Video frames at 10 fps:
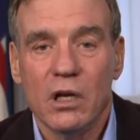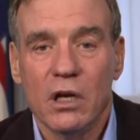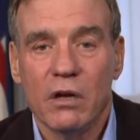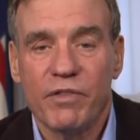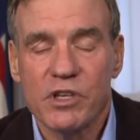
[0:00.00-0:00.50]

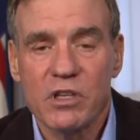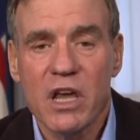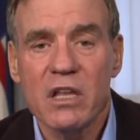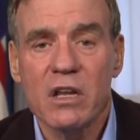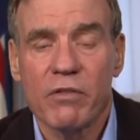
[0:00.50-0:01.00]
If the
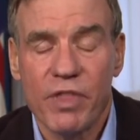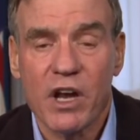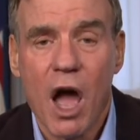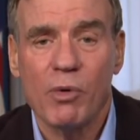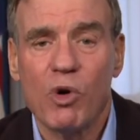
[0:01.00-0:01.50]
state, if the
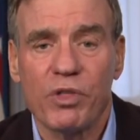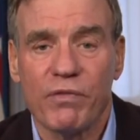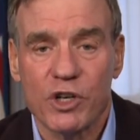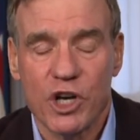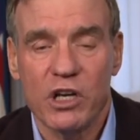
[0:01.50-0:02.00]
Commonwealth of
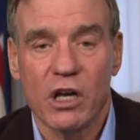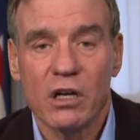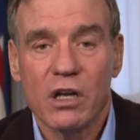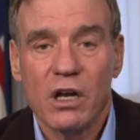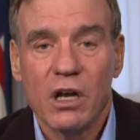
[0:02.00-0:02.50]
Virginia
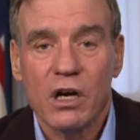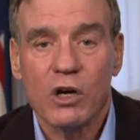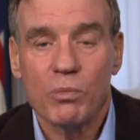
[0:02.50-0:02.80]
could